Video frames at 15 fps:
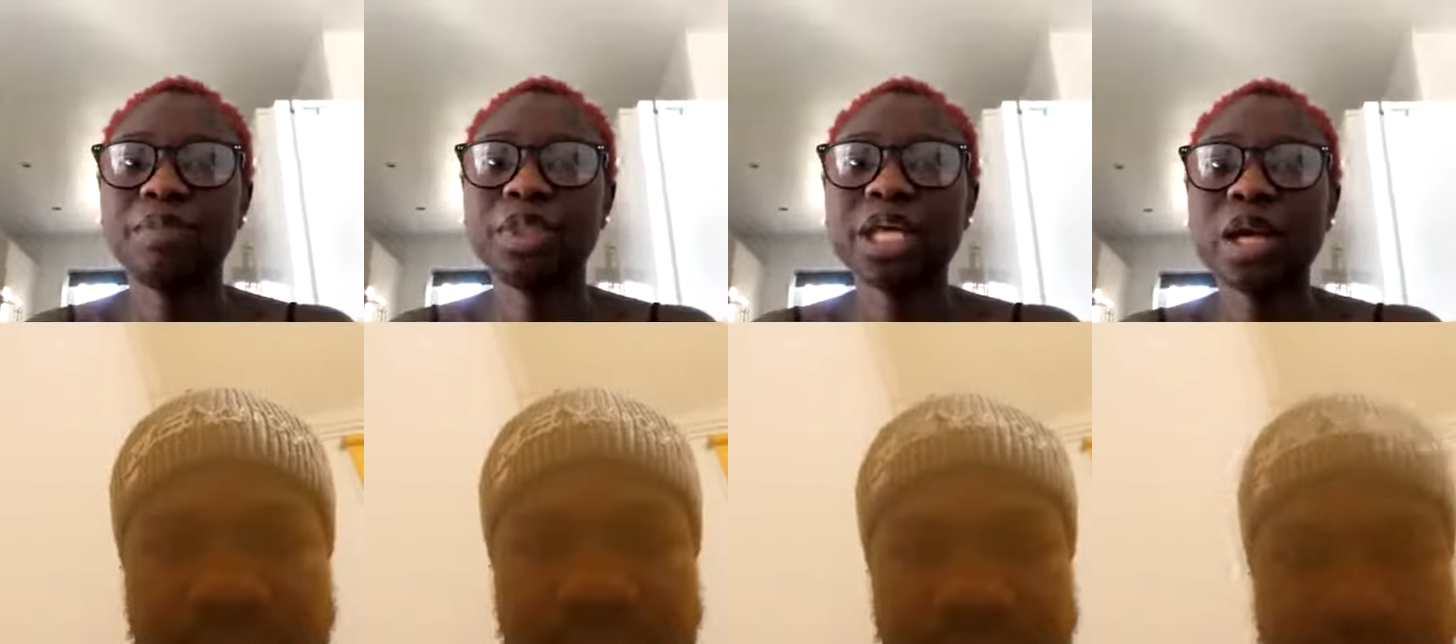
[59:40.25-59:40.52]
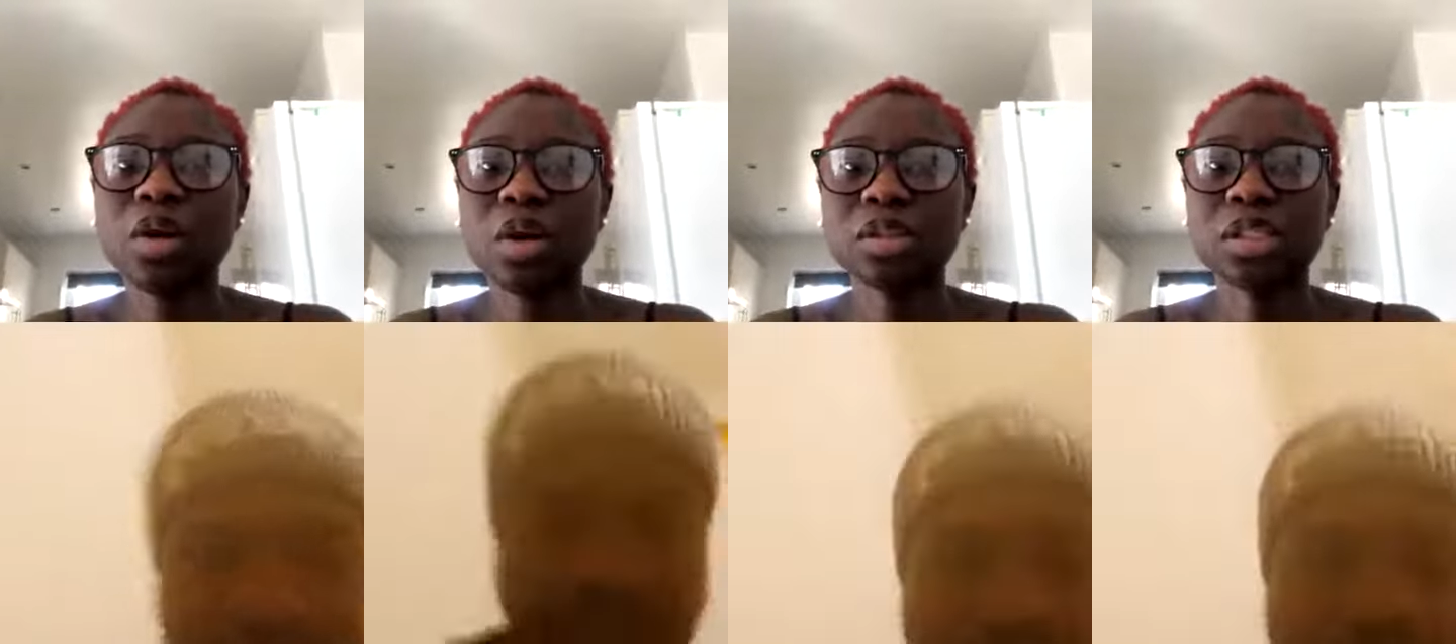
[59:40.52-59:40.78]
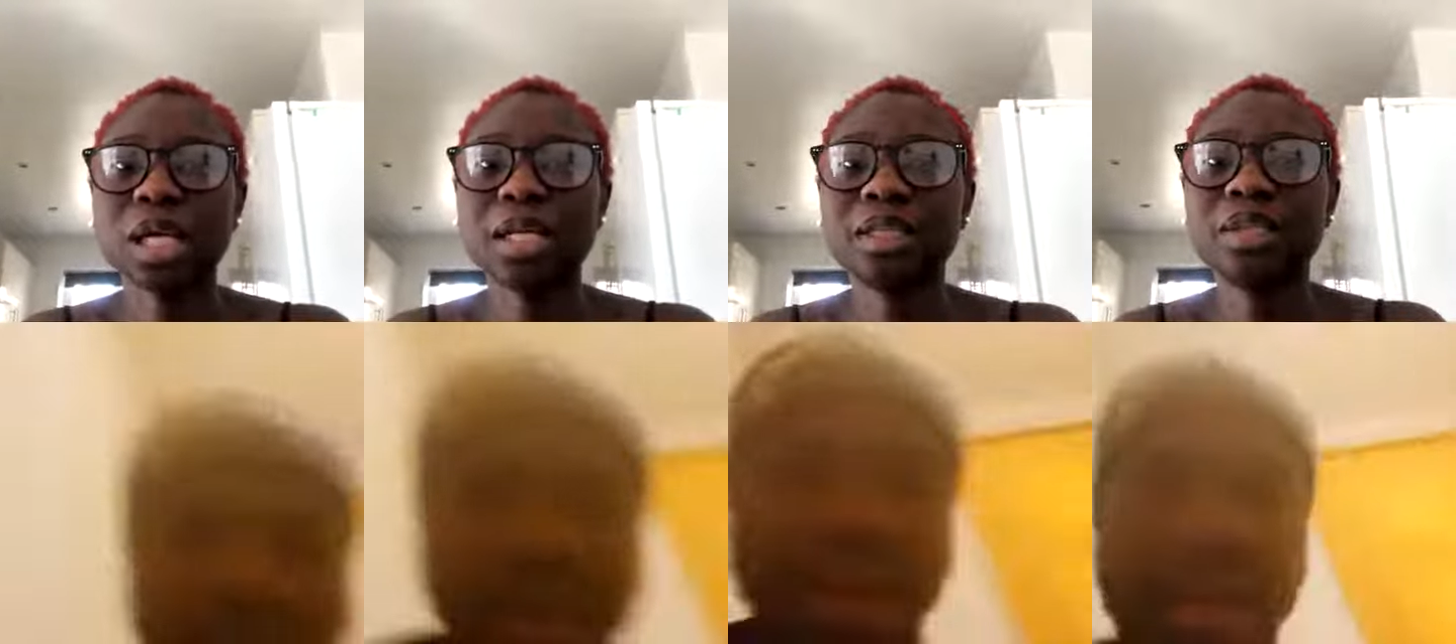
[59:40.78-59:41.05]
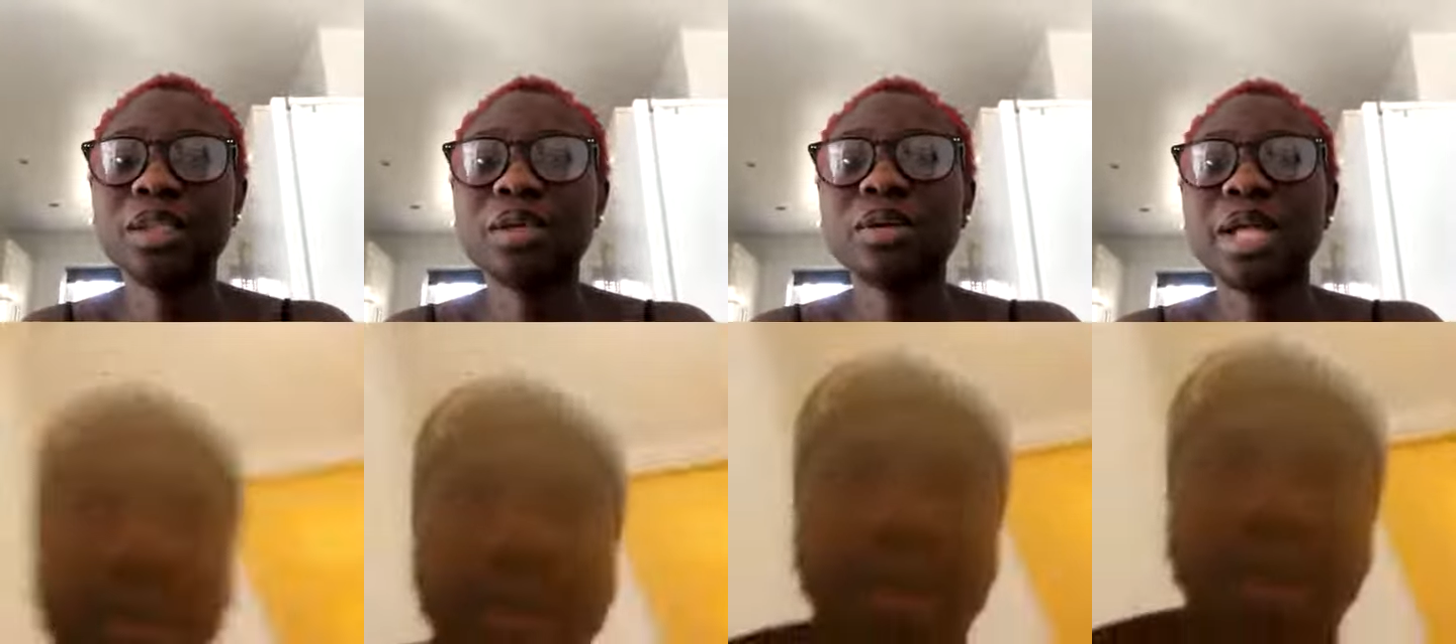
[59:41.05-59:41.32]
Tell us. And
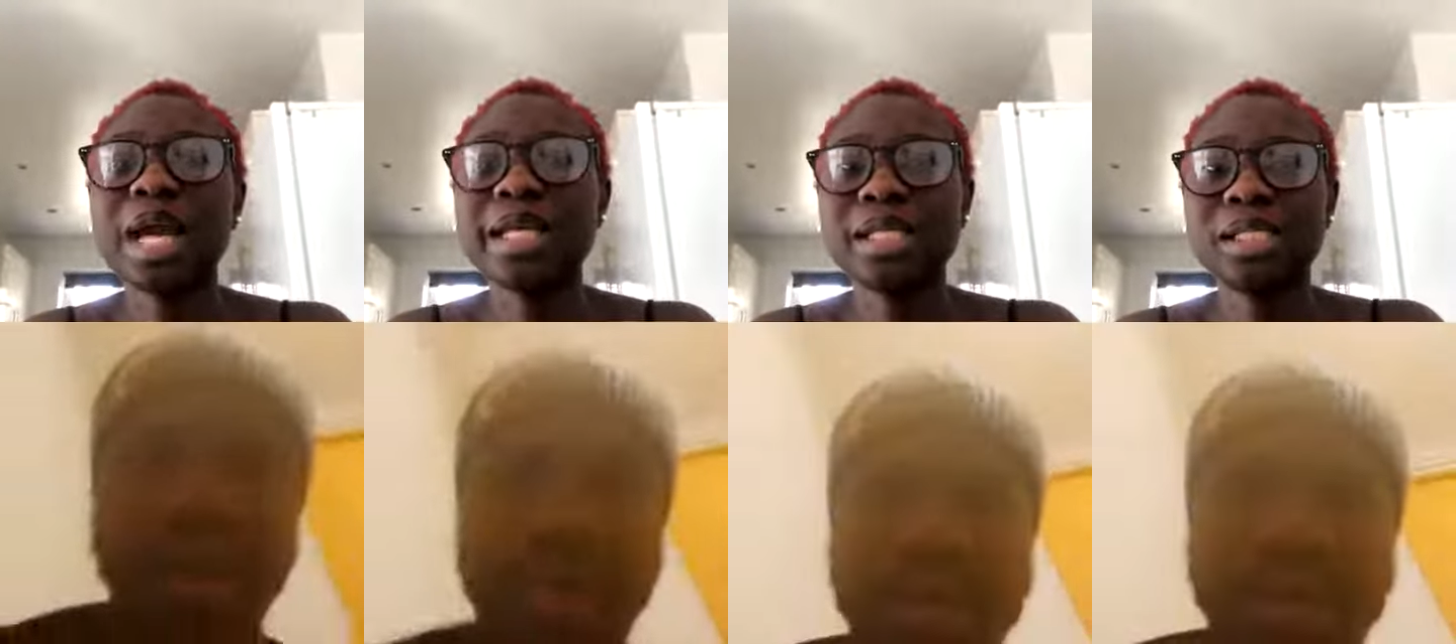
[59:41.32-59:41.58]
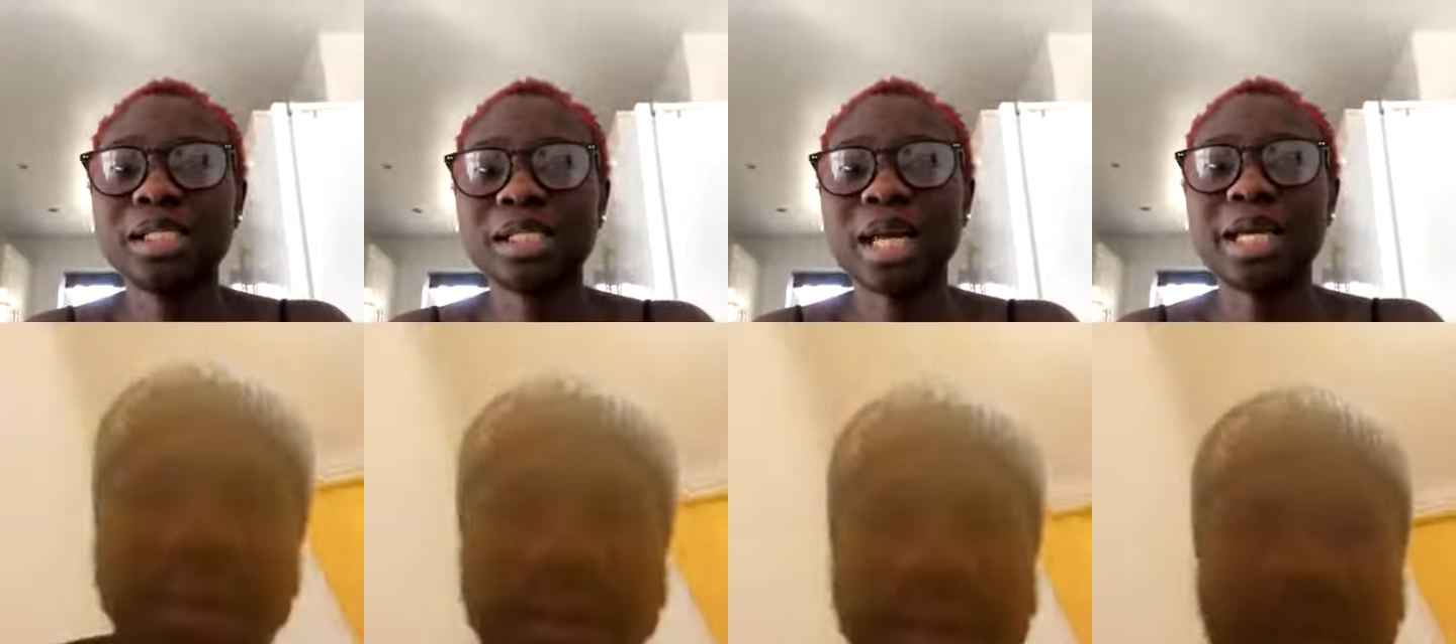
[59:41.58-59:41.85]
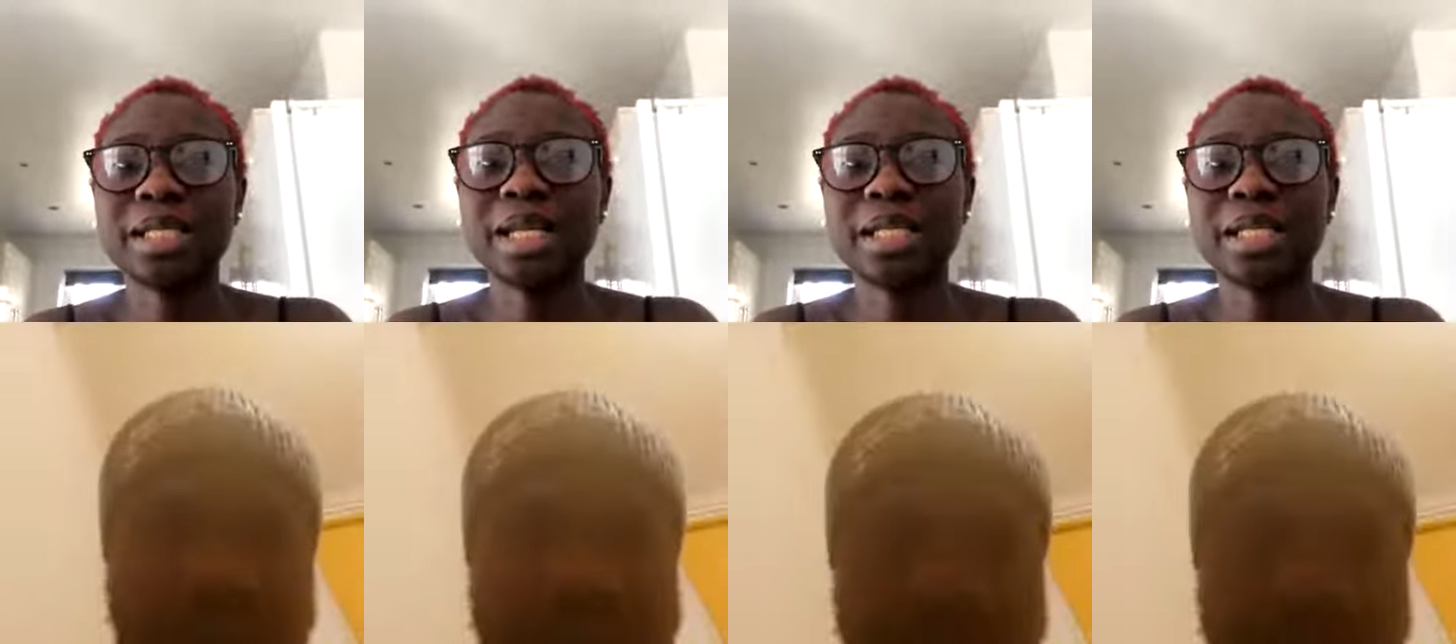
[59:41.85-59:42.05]
the lady saying